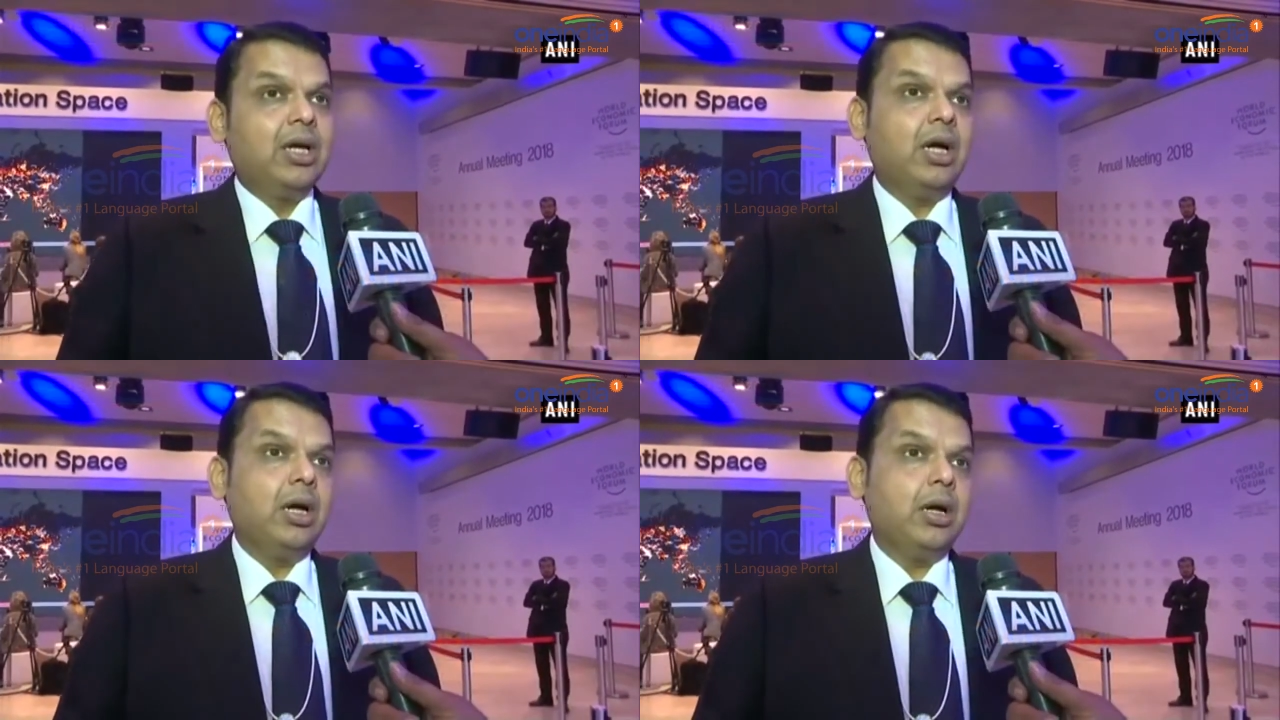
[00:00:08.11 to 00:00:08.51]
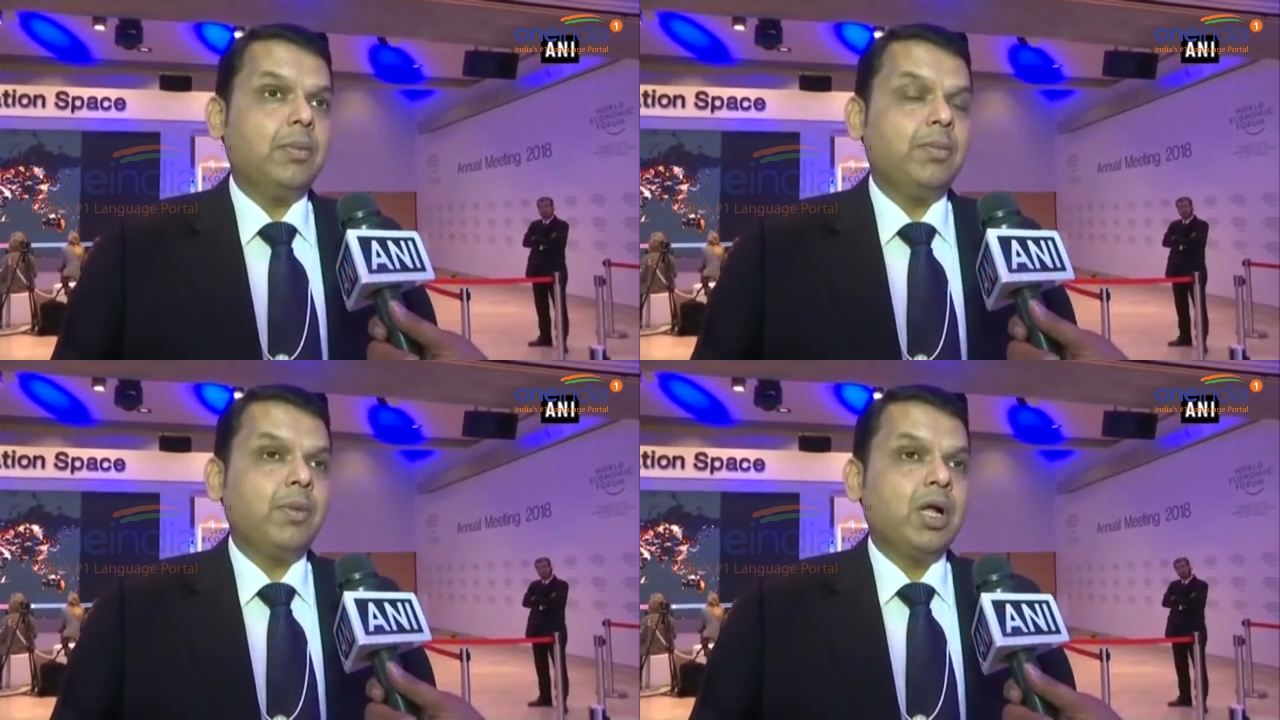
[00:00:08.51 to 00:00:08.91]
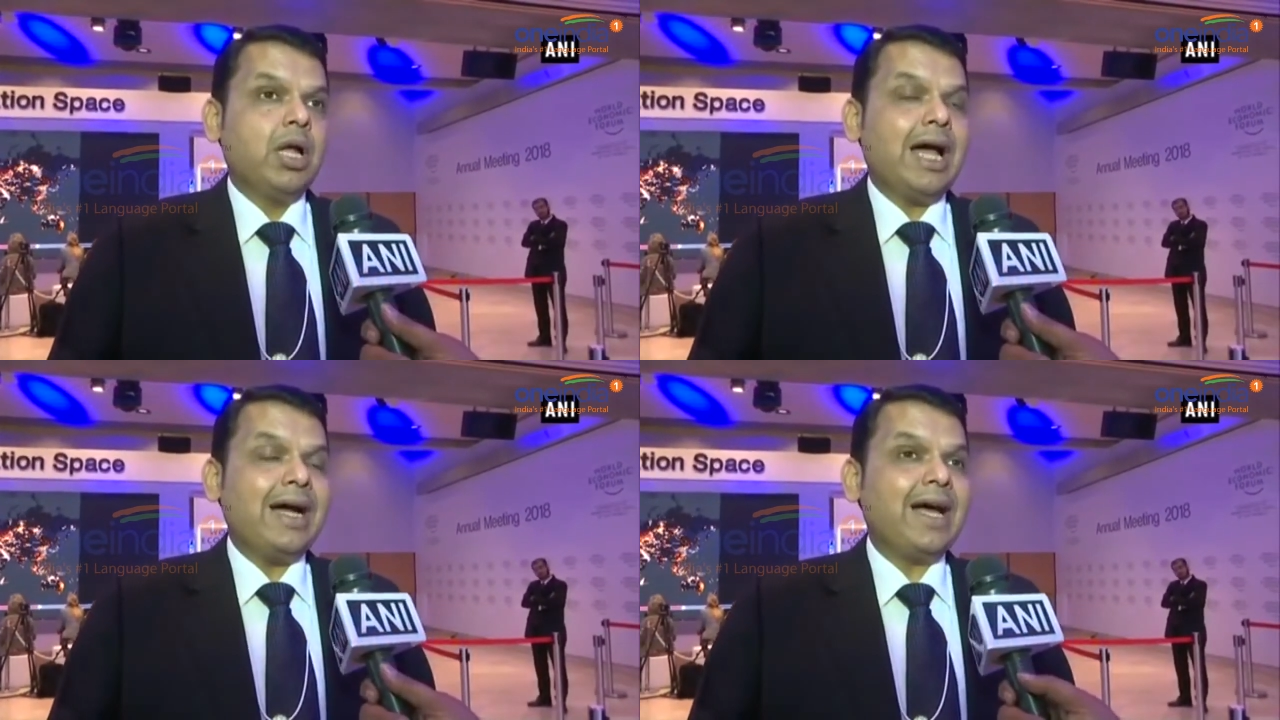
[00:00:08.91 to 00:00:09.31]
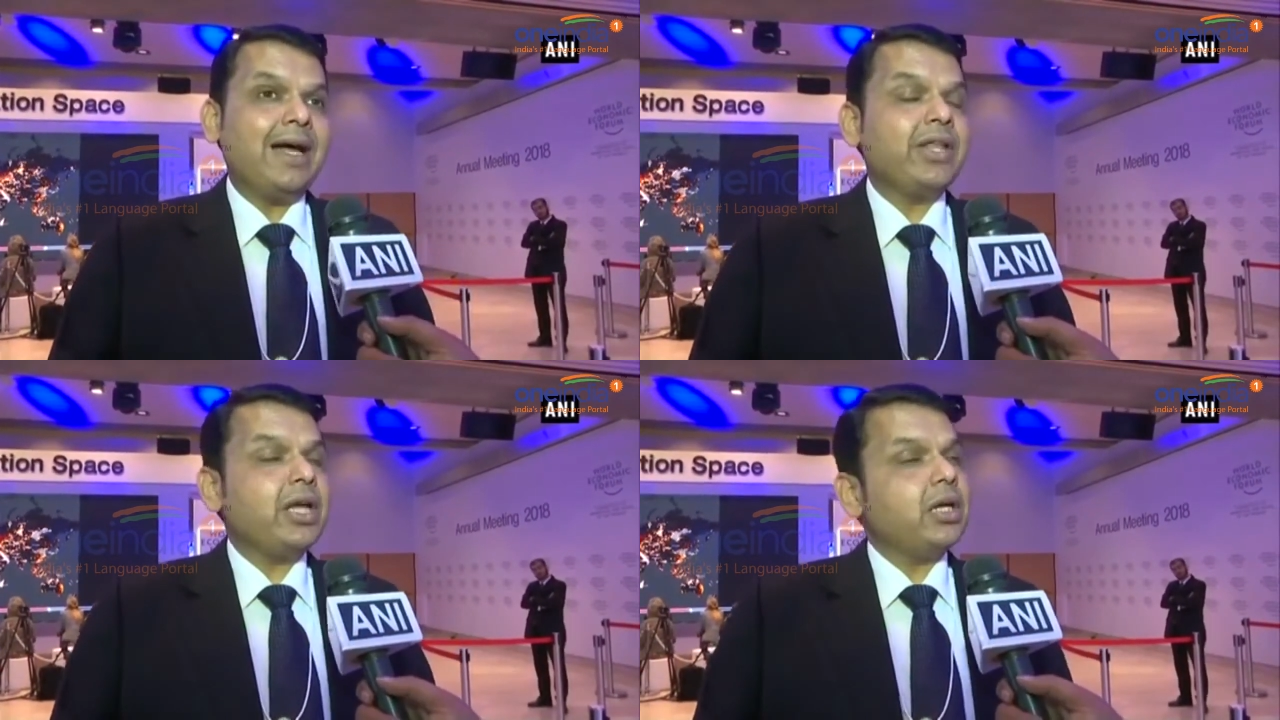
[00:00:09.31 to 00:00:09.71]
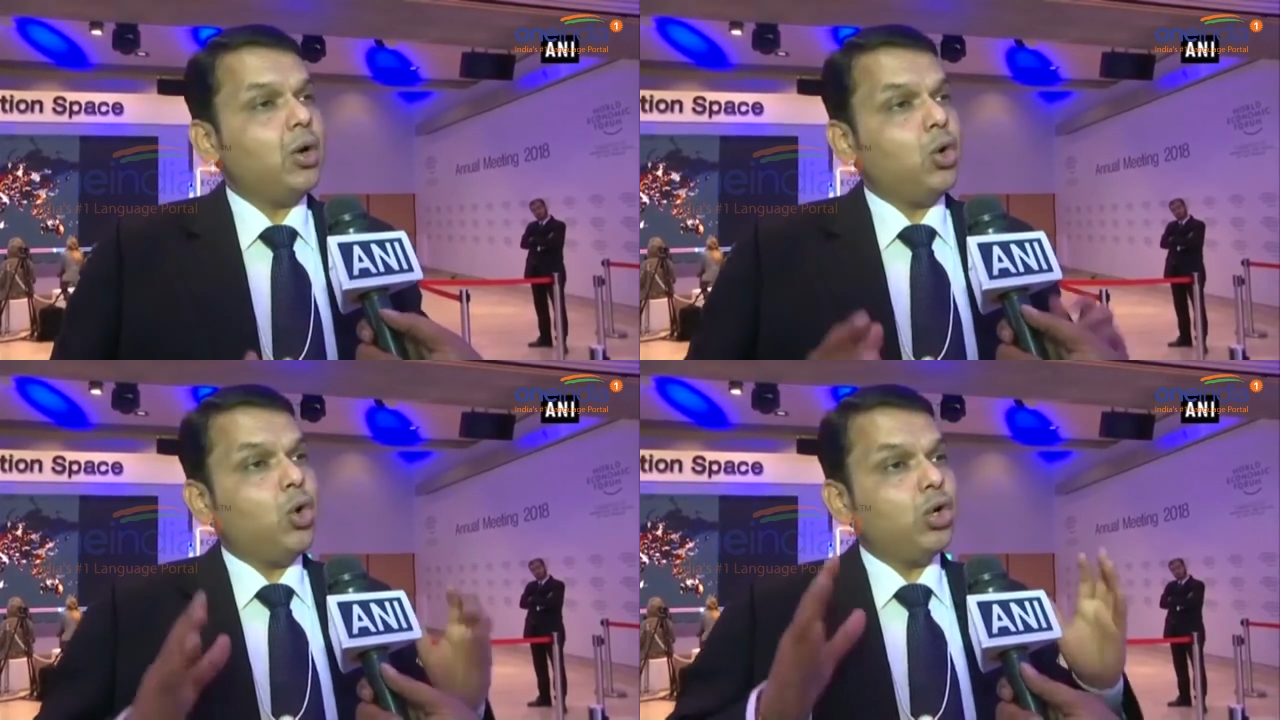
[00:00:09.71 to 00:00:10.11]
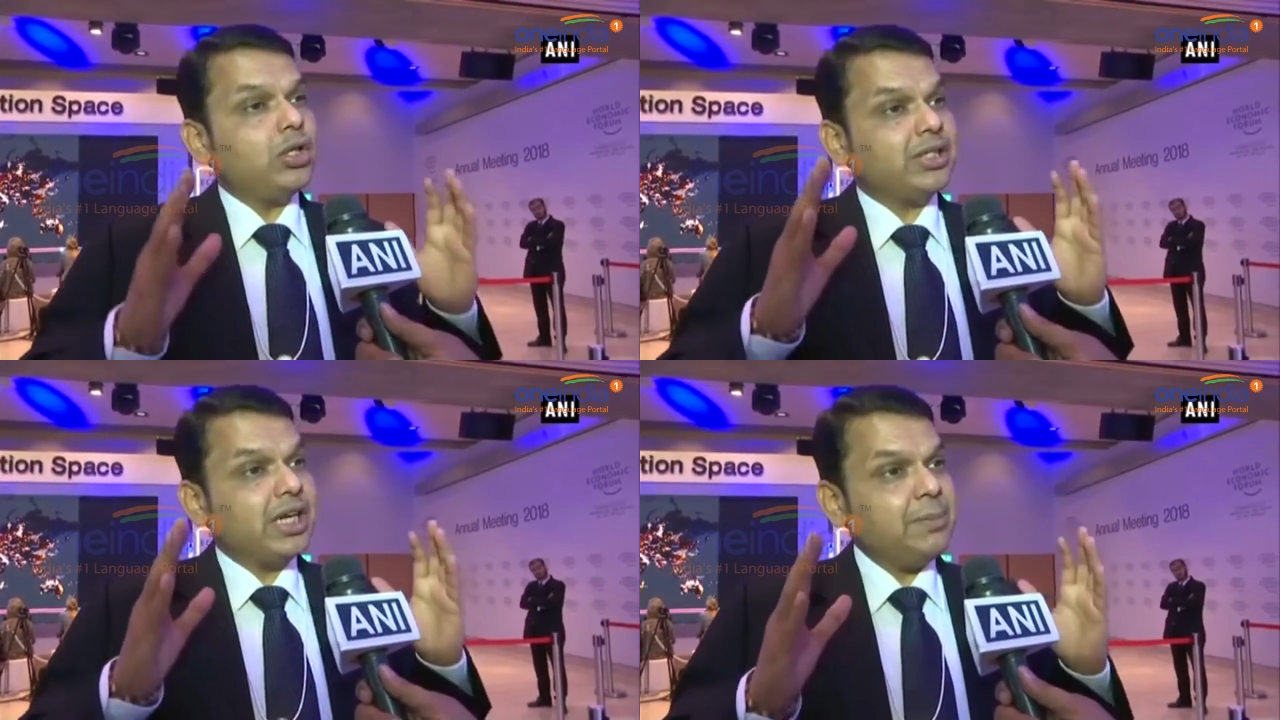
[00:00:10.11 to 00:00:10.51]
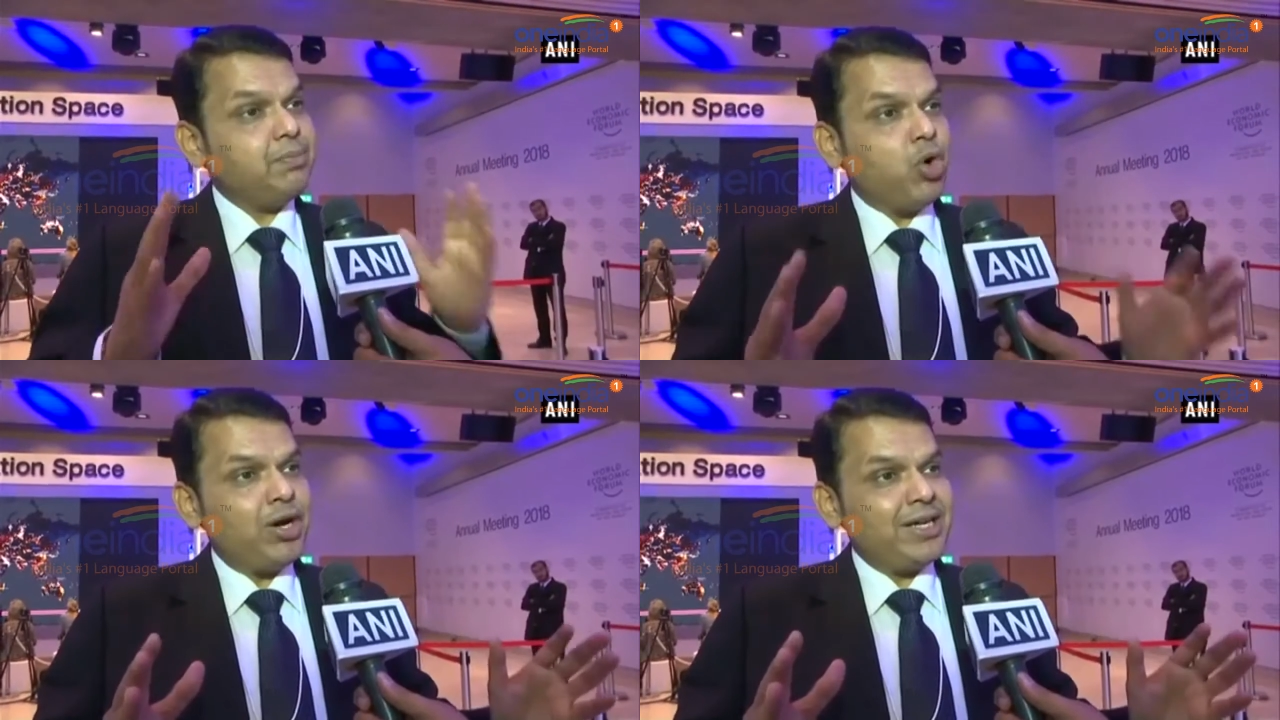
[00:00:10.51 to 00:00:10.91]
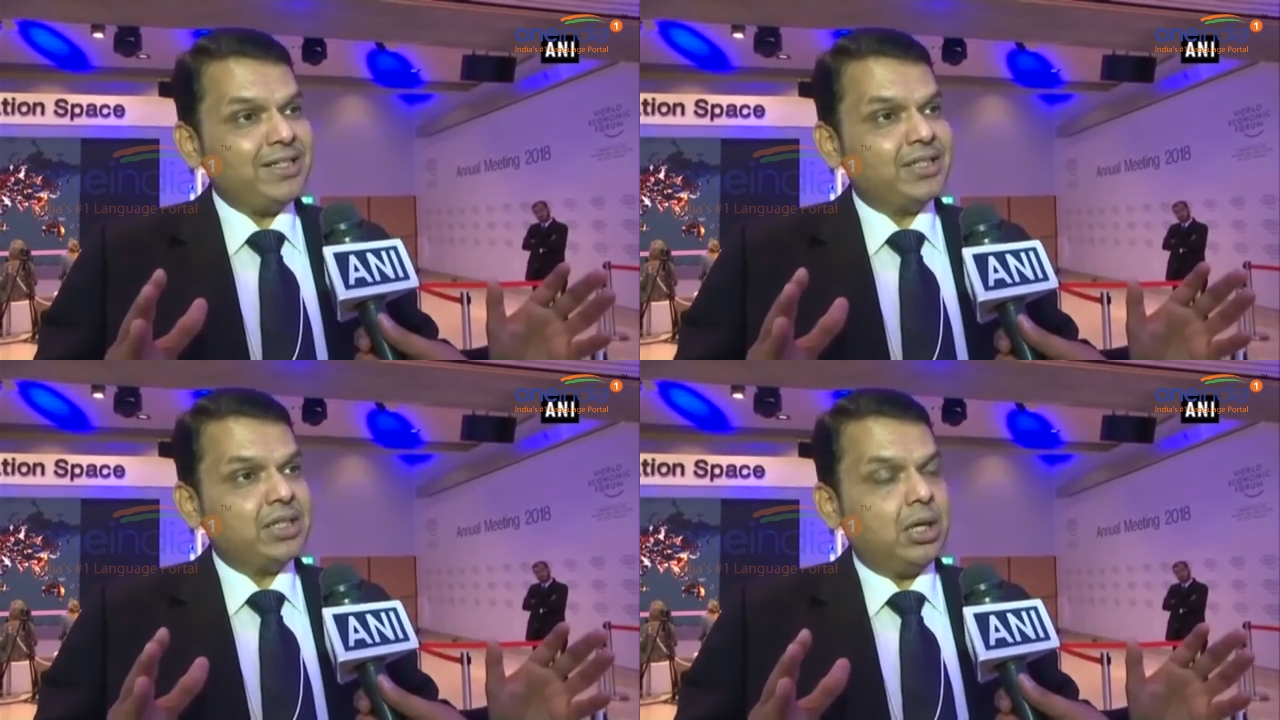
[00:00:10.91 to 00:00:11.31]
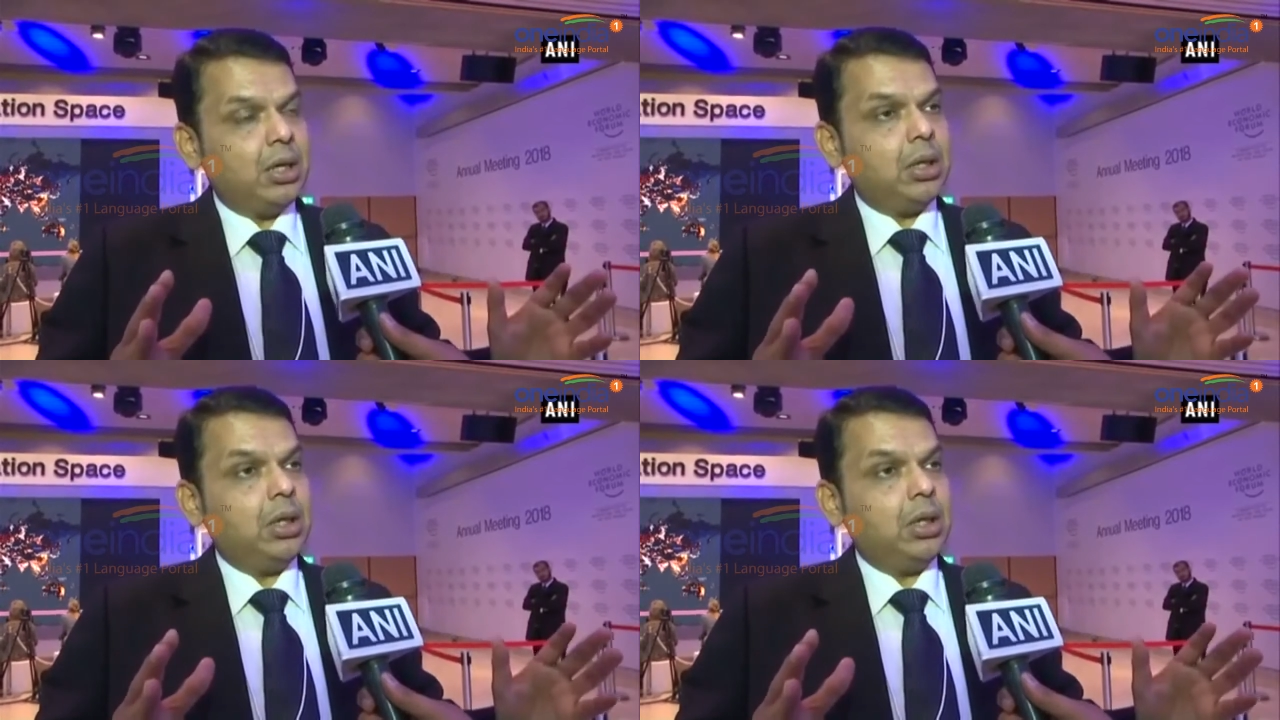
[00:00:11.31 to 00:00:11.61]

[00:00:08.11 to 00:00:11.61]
Uh, and I think all the three points uh,